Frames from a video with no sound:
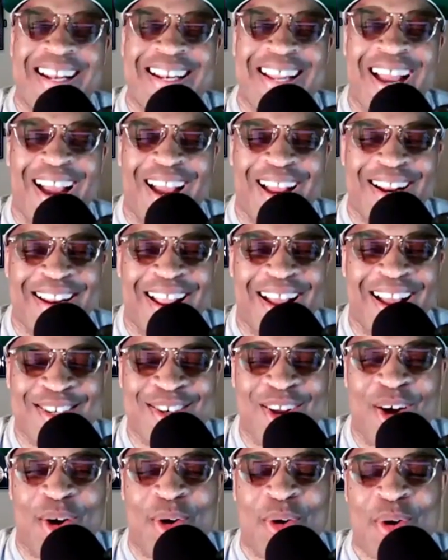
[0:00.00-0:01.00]
Hey,
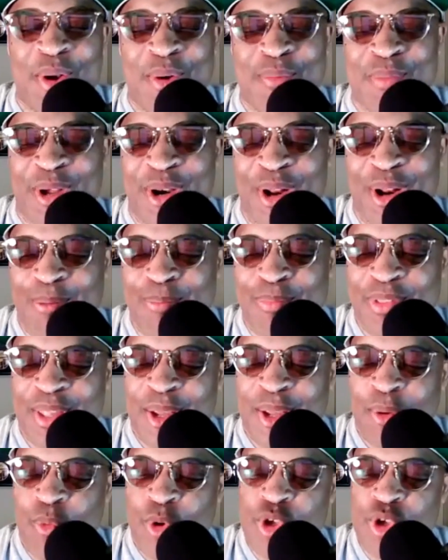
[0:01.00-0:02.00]
no. But
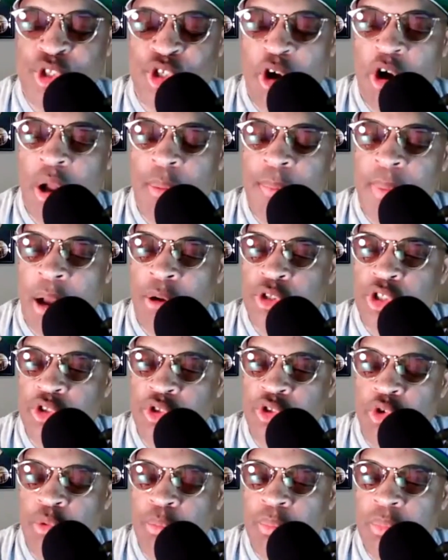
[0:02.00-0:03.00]
when you talk about
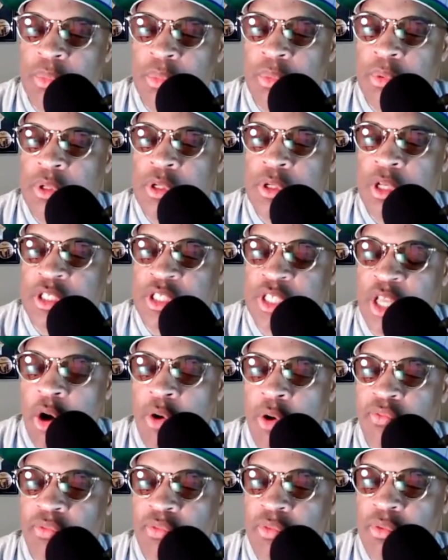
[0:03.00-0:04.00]
Snoop
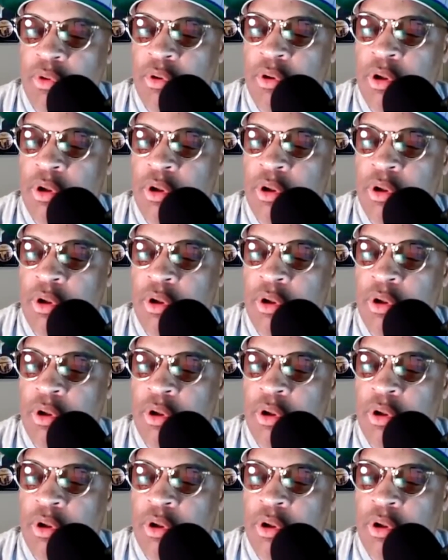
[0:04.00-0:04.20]
yourself,